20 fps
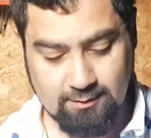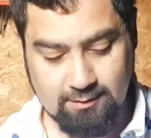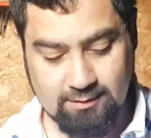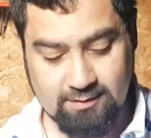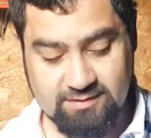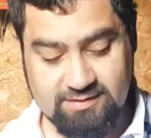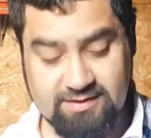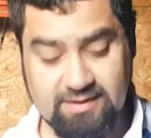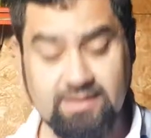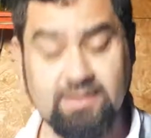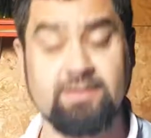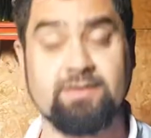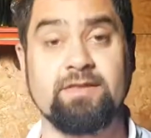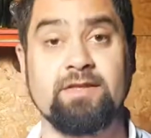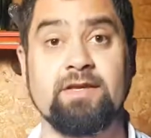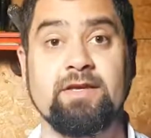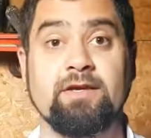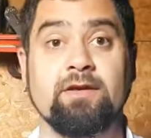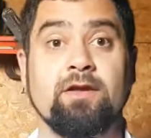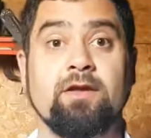The second
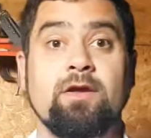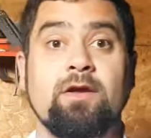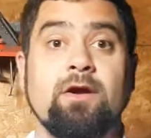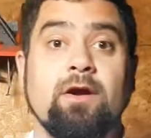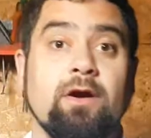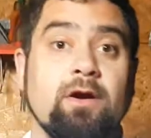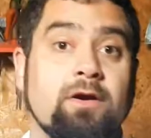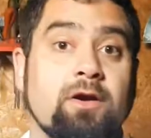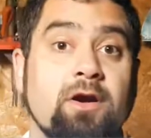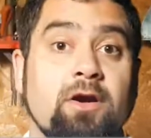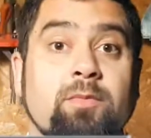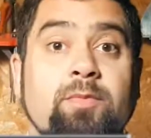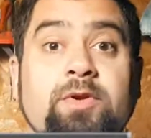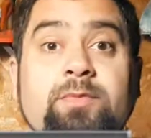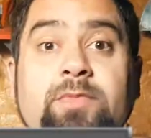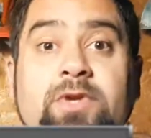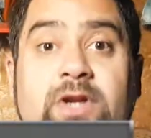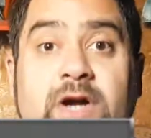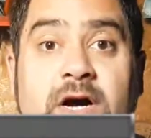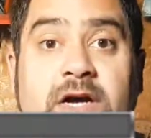thing are carbon
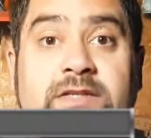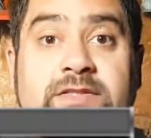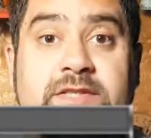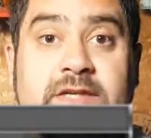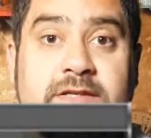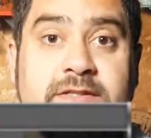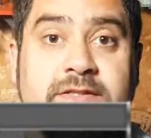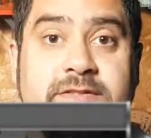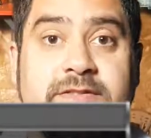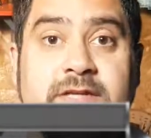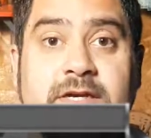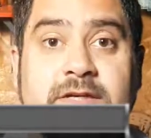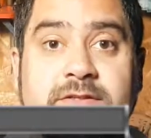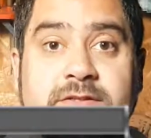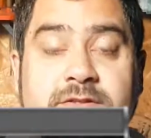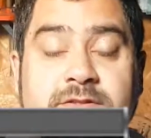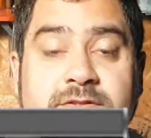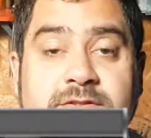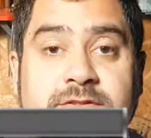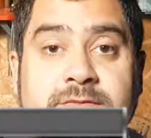monoxide
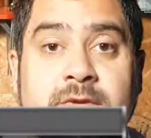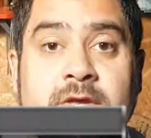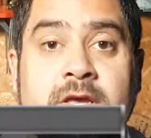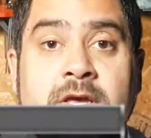detectors.